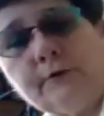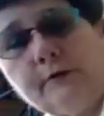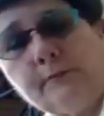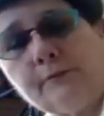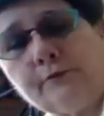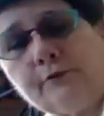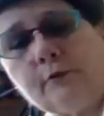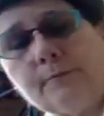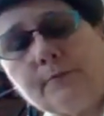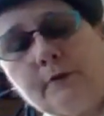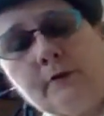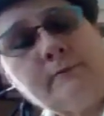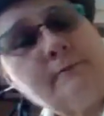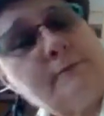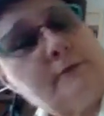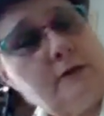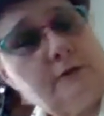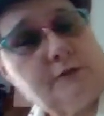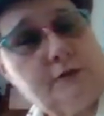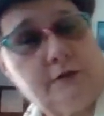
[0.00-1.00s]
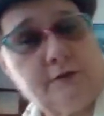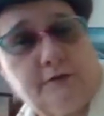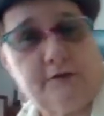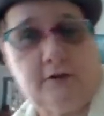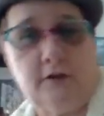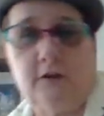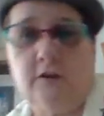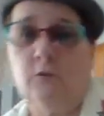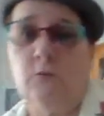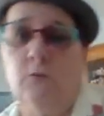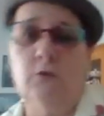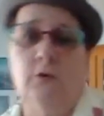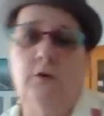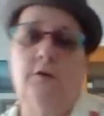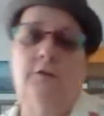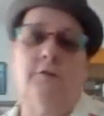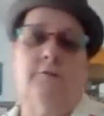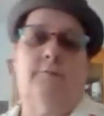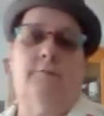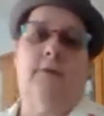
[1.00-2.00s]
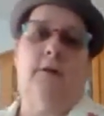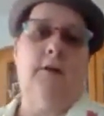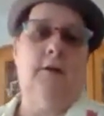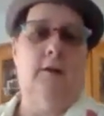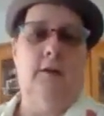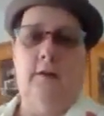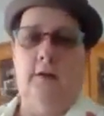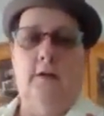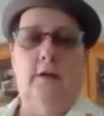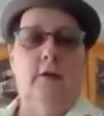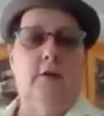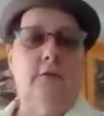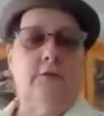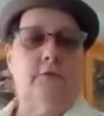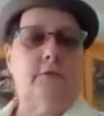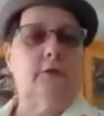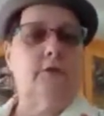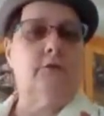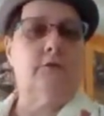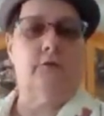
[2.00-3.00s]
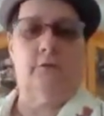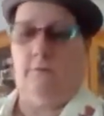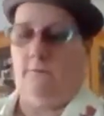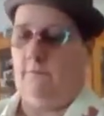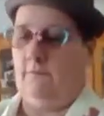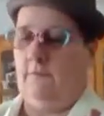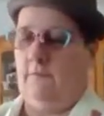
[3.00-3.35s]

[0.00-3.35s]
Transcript: bring purple, as I said I would, is this